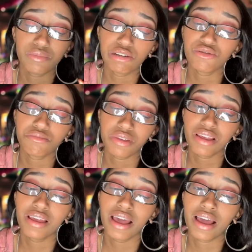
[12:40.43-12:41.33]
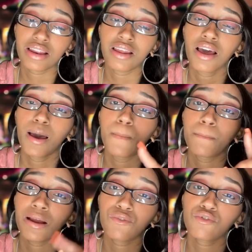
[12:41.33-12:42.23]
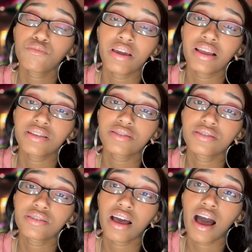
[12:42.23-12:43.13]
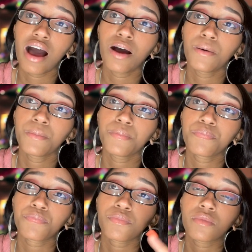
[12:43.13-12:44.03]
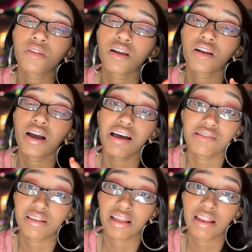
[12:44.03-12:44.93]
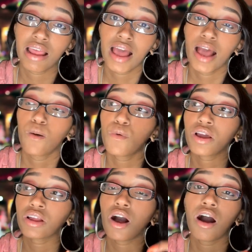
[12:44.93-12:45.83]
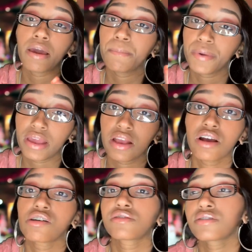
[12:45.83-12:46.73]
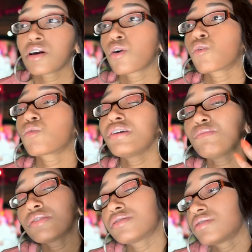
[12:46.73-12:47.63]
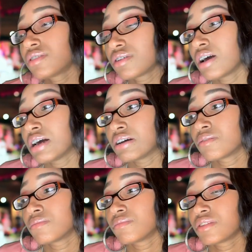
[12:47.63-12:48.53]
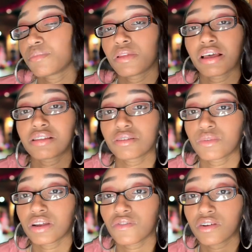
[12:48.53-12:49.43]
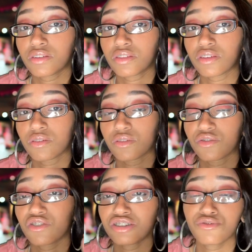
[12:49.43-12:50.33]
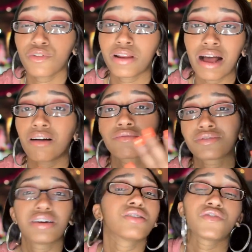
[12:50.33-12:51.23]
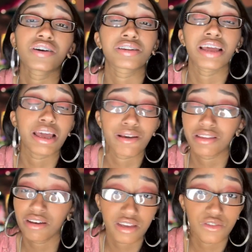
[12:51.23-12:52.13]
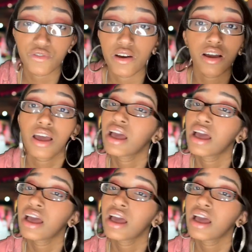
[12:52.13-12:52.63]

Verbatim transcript: It was me and my roommate's um, cousin. We're gonna call him B. So we went to the um the place or whatever, the restaurant. I'll tell the fucking name because I don't give a fuck.